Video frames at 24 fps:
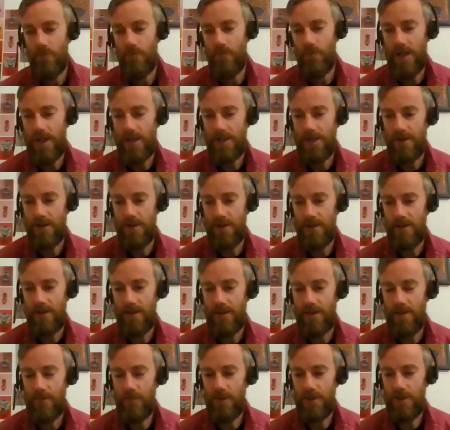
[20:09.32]
when
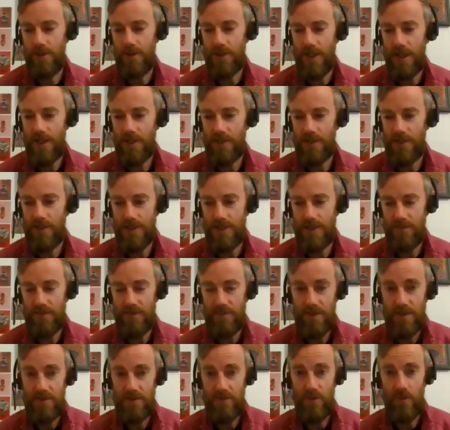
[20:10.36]
one of the challenges seems to
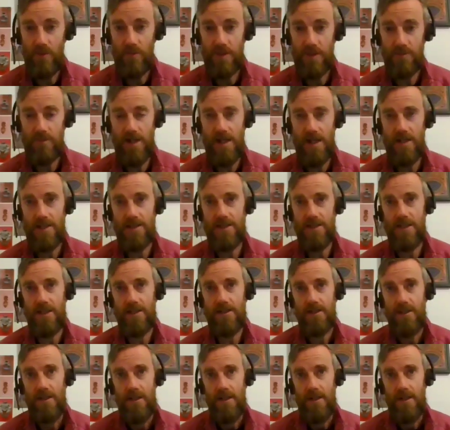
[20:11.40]
be at the moment as well is
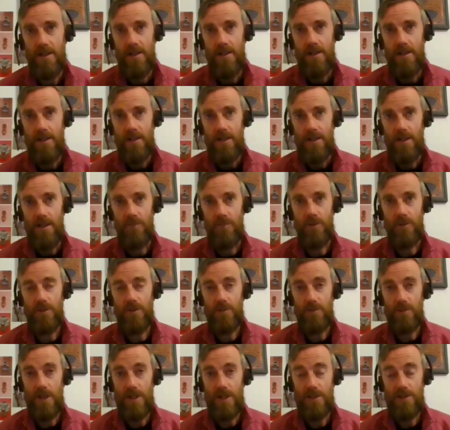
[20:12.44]
that in one of
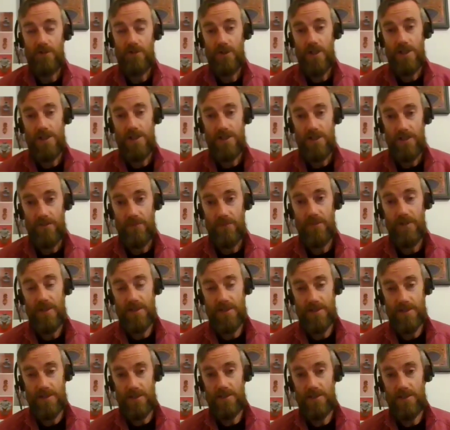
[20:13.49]
the ways of trying to
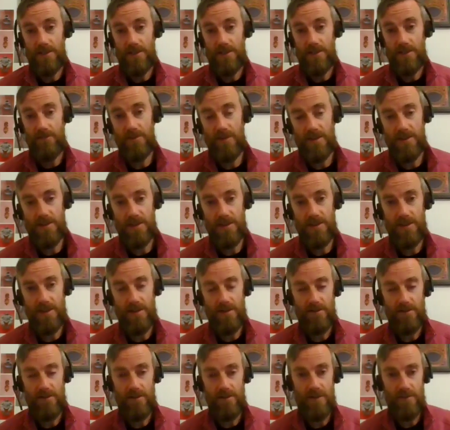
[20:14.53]
fix and quick fix
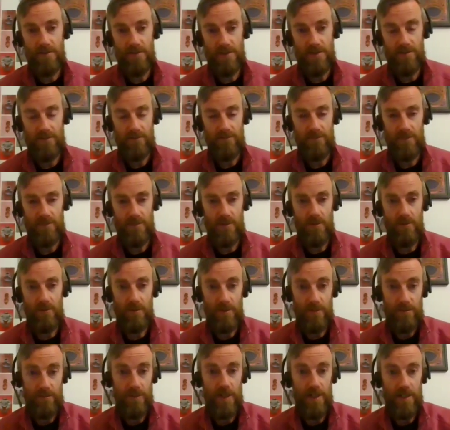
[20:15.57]
is that oftentimes the
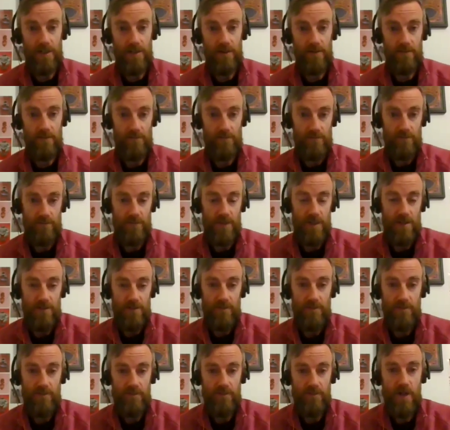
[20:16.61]
government buying kind
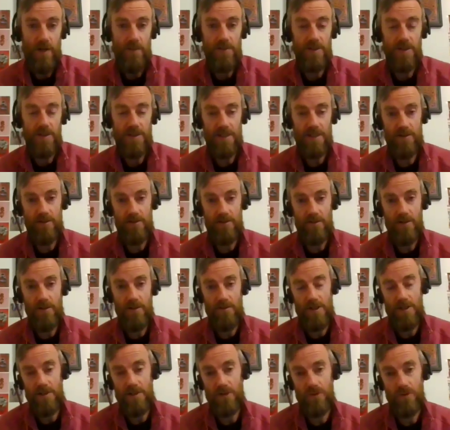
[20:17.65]
of properties that are
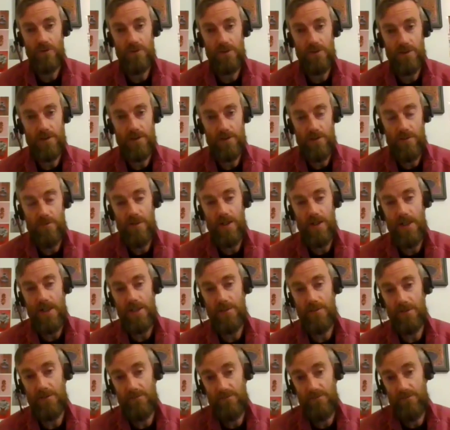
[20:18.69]
already constructed. So you're buying
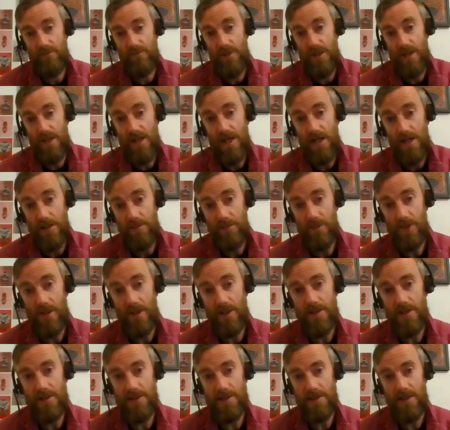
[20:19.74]
them at quite a high
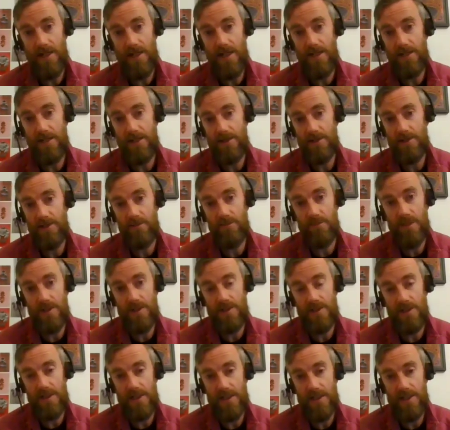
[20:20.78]
price and
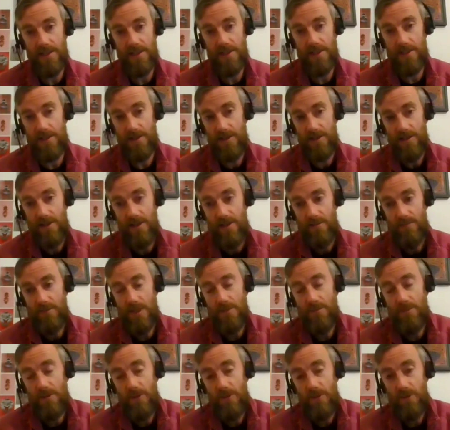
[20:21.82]
competing against
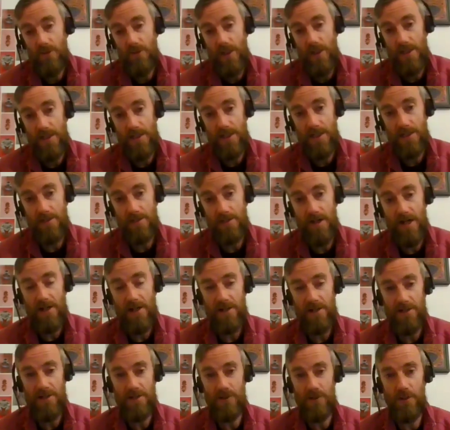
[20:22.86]
people who are trying to get into the
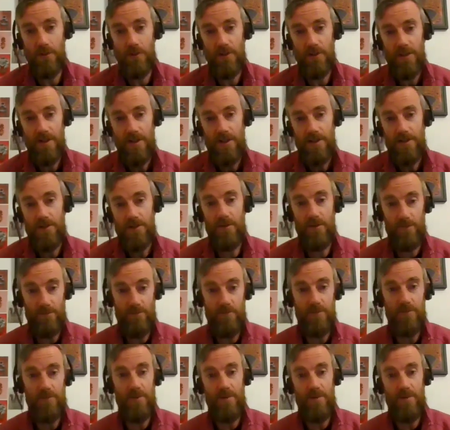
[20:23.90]
market. So you're